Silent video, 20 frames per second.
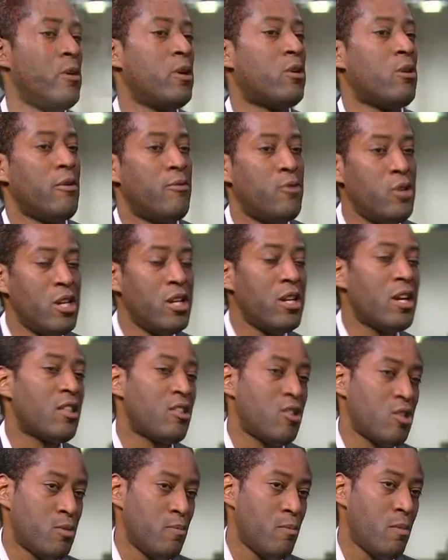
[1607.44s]
Rico. If you didn't
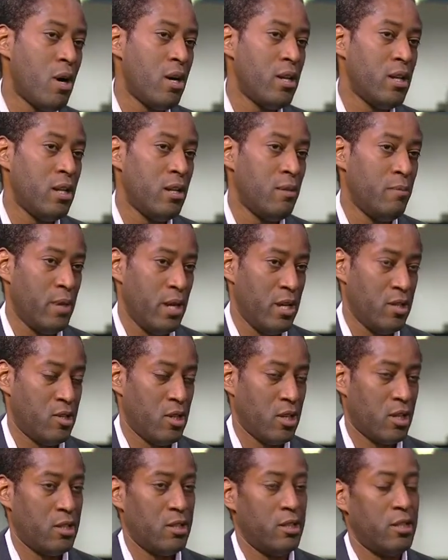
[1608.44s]
get this money,
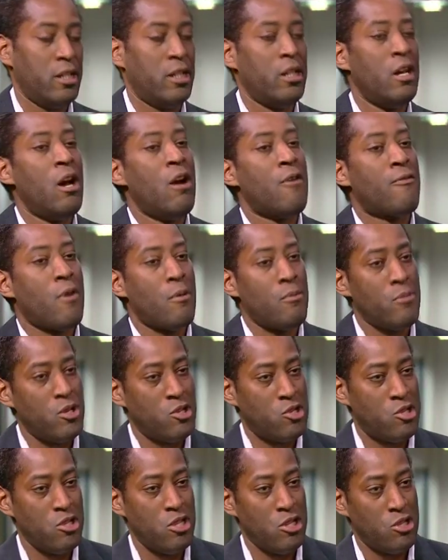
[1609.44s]
basically, from
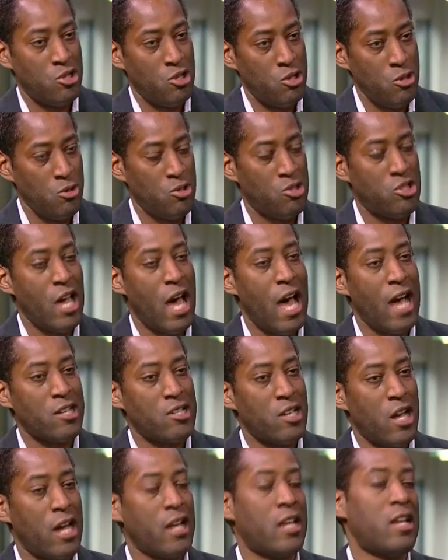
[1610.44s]
this huge
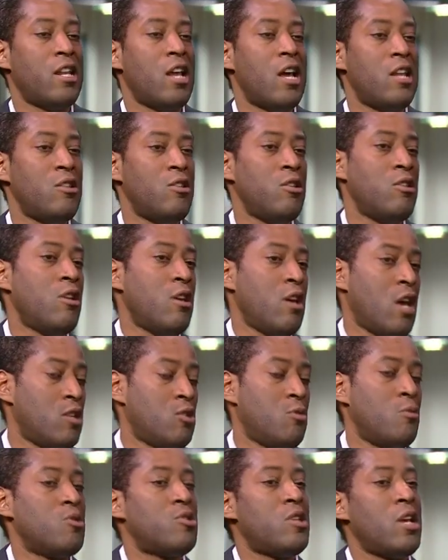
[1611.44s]
tax hike, and
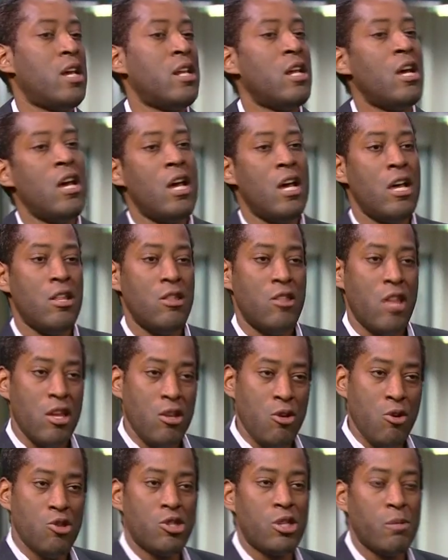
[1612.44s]
as you were saying, they
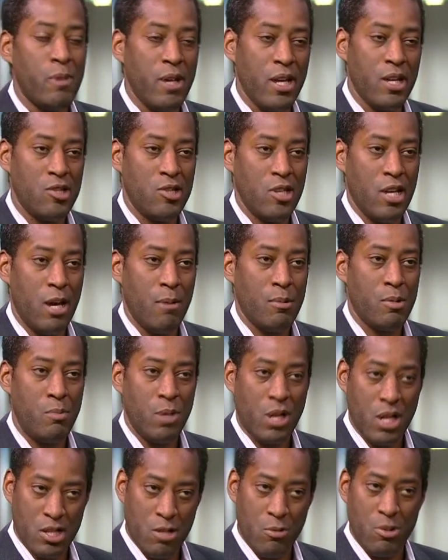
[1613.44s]
used to be exempt
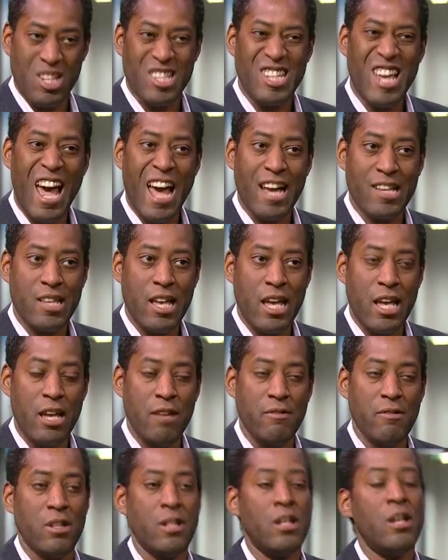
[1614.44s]
because it was a tax
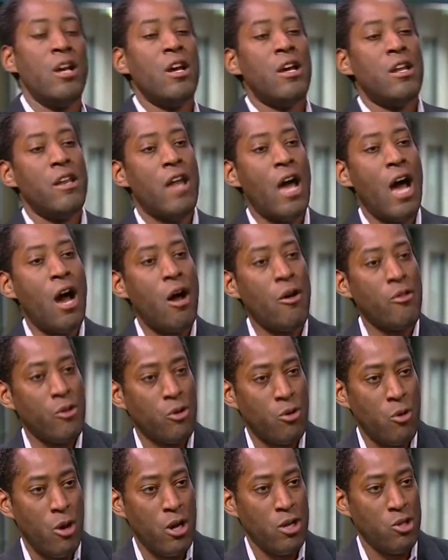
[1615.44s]
haven. Now
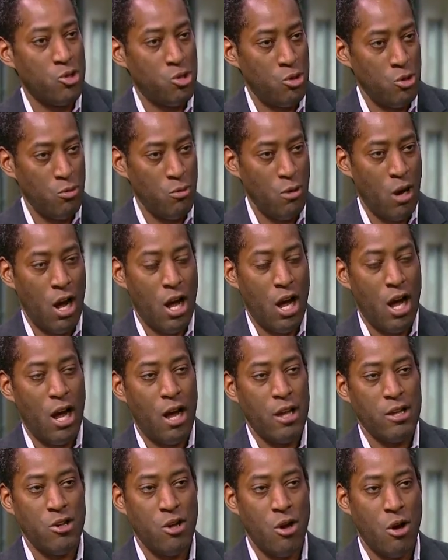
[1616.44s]
they're going to,
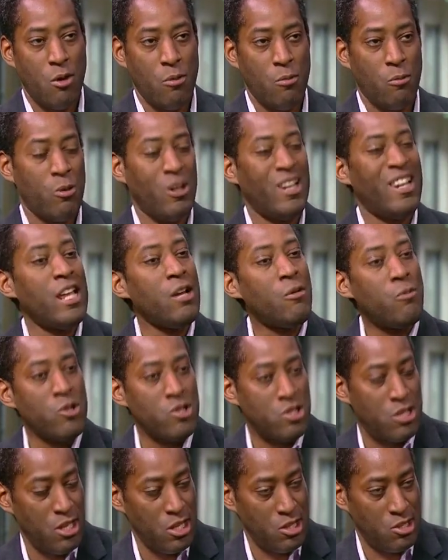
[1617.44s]
you know,
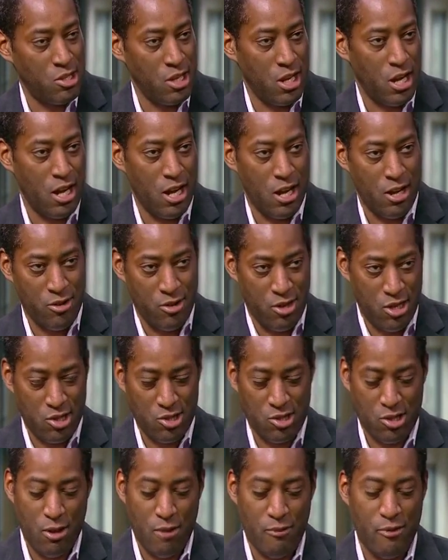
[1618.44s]
relinquish this
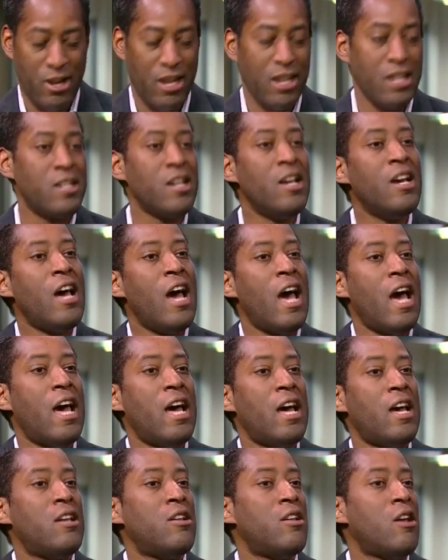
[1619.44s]
event,
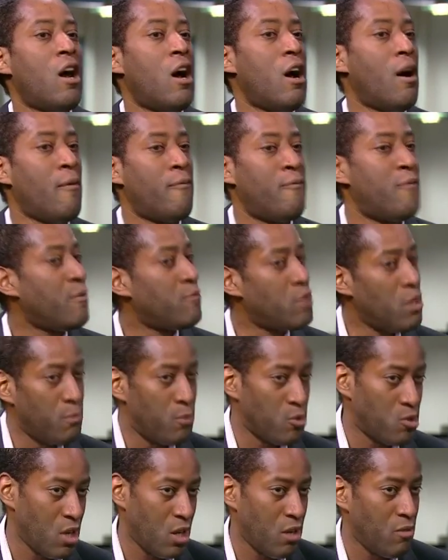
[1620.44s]
and
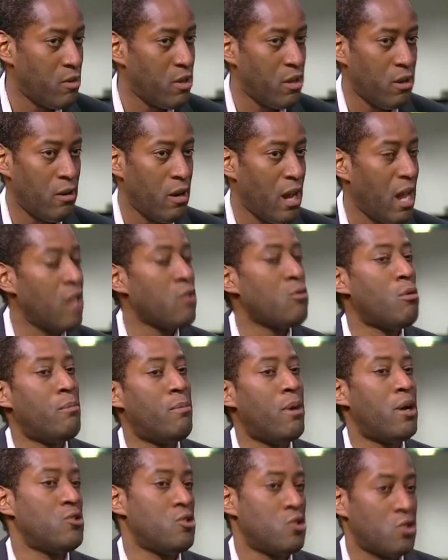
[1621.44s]
15% of their annual
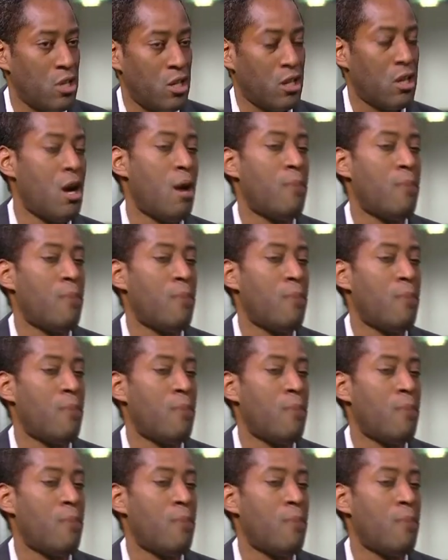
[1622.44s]
budget is going to